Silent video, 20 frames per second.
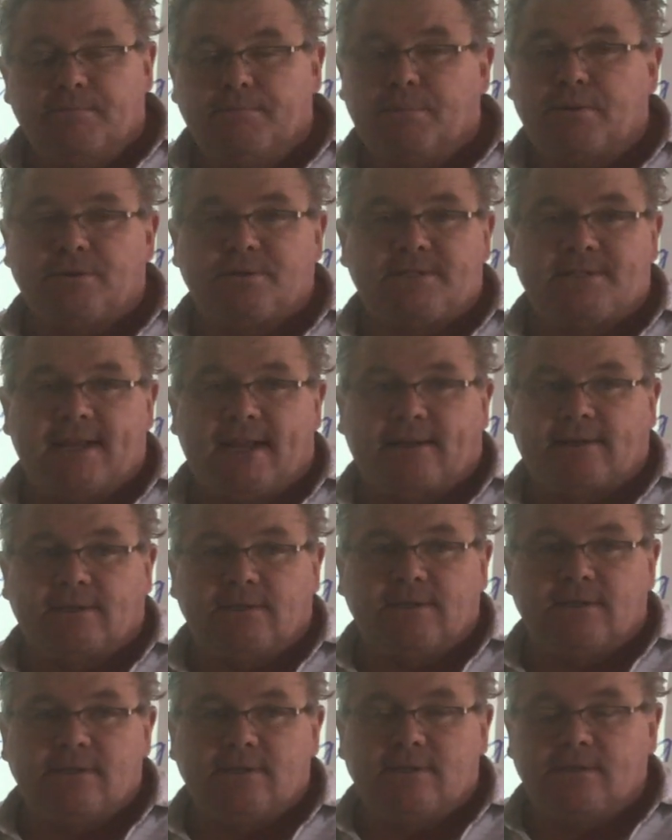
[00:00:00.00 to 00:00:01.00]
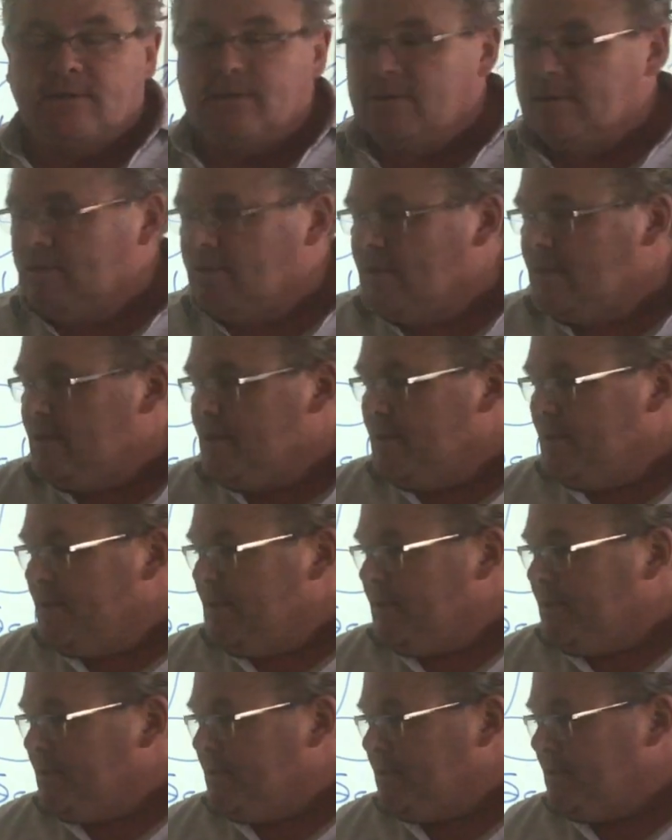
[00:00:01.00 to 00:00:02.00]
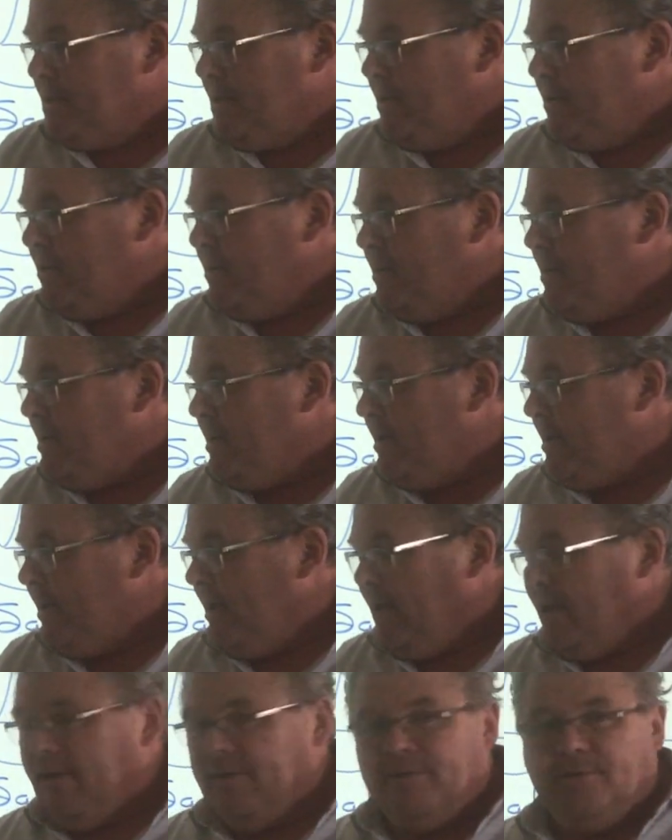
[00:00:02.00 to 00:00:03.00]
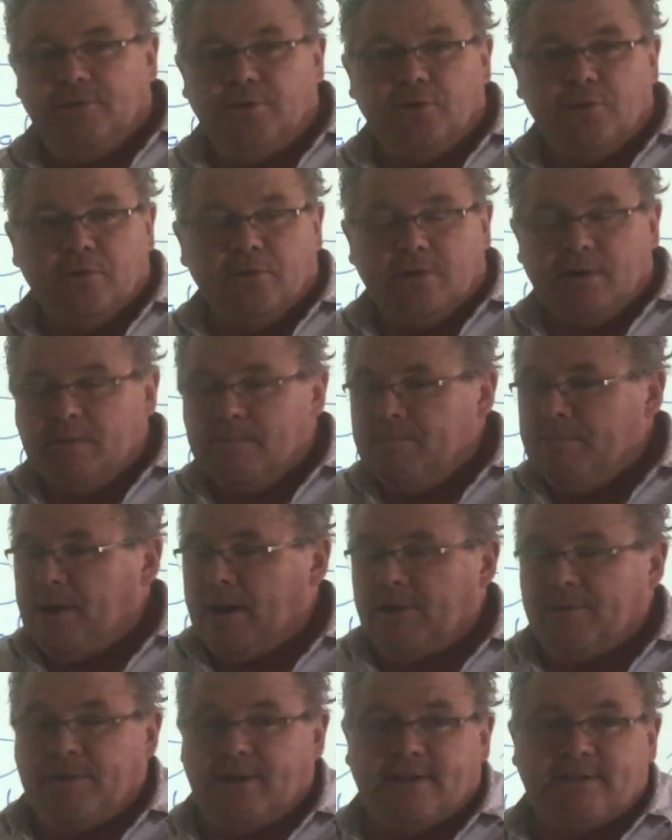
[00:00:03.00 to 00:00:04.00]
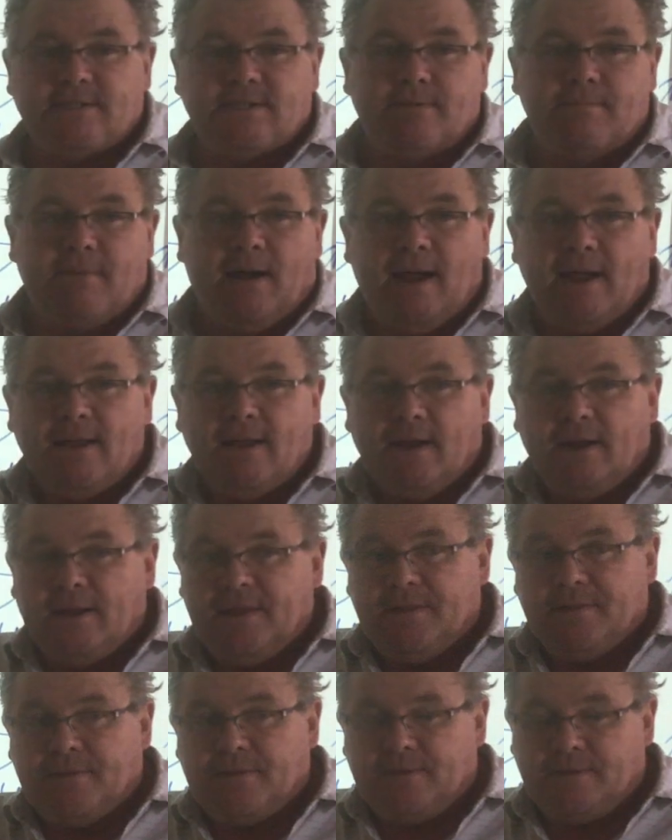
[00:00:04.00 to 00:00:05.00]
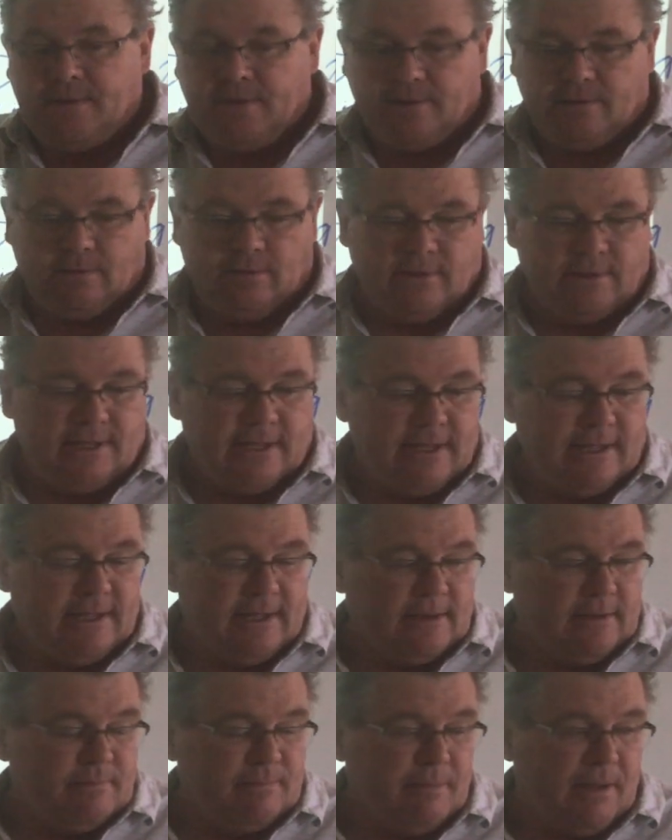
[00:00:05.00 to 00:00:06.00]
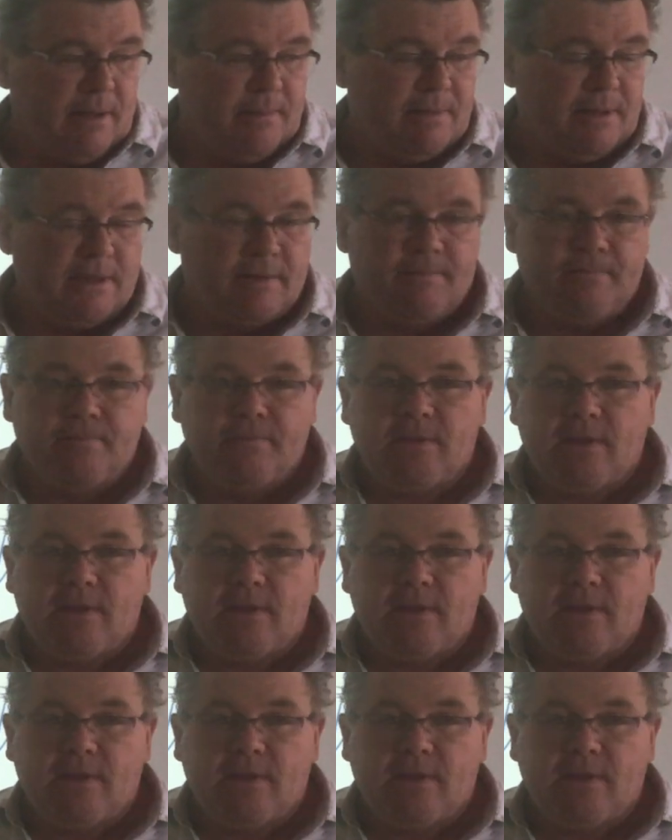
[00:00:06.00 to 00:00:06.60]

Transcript: per second. So if you compare that to my height, you're looking at maybe,